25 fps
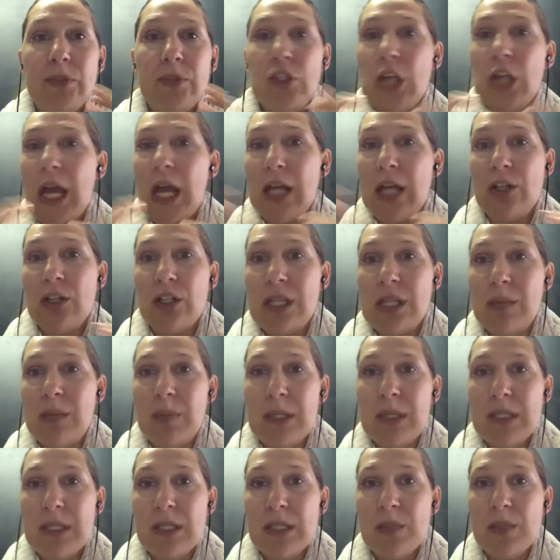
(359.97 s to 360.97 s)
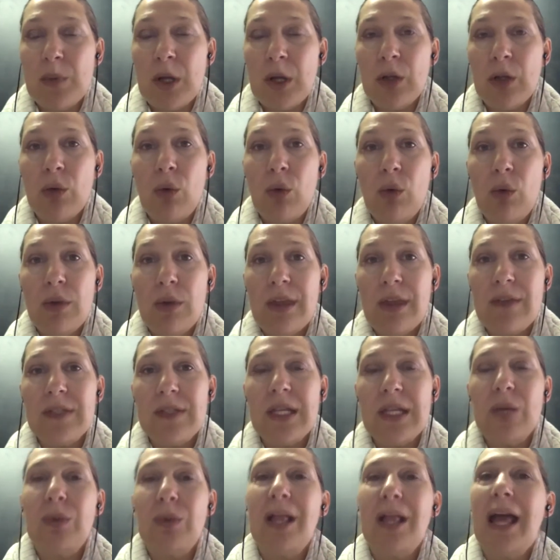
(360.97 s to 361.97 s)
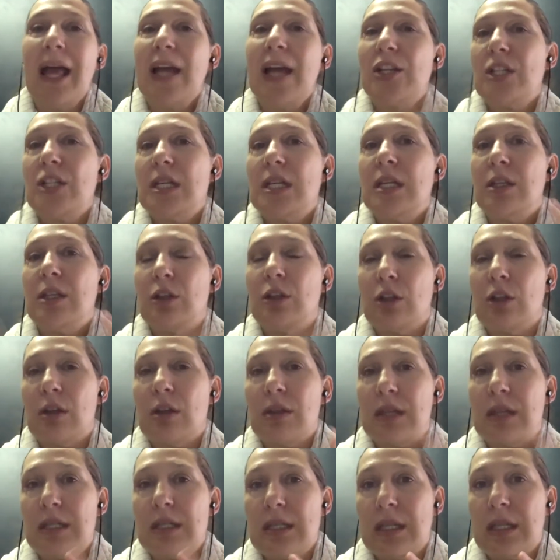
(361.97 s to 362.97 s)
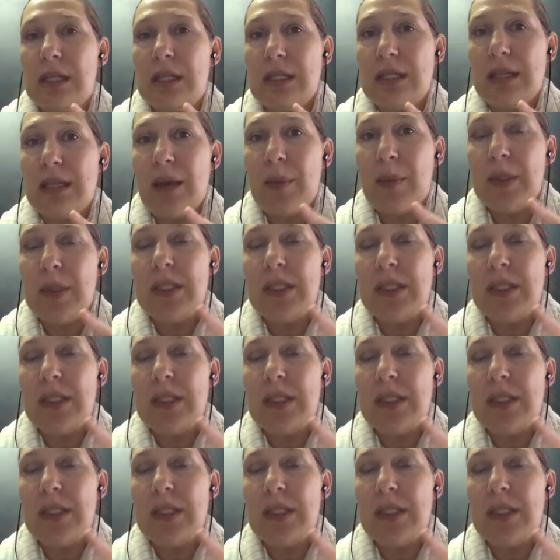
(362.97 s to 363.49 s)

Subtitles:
changed their business model, or they've said, well, actually, this and this happens